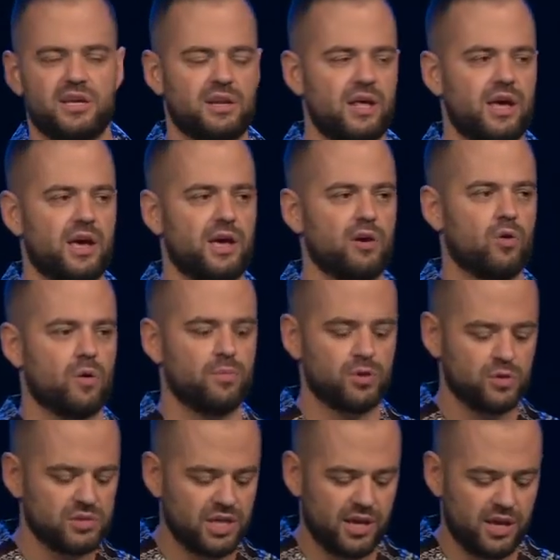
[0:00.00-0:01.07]
N A or
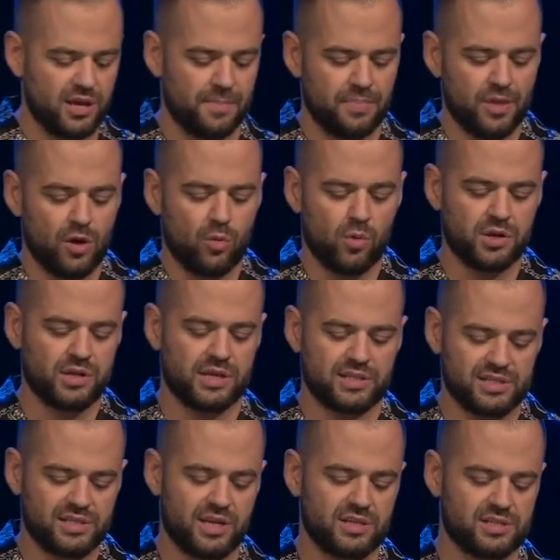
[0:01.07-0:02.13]
mutate what
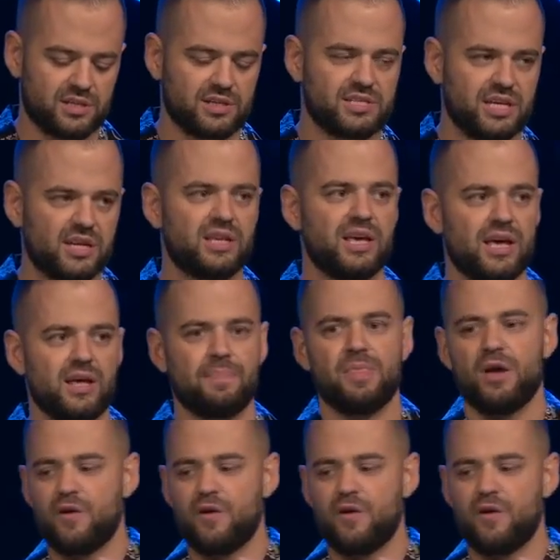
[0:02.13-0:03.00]
exists to get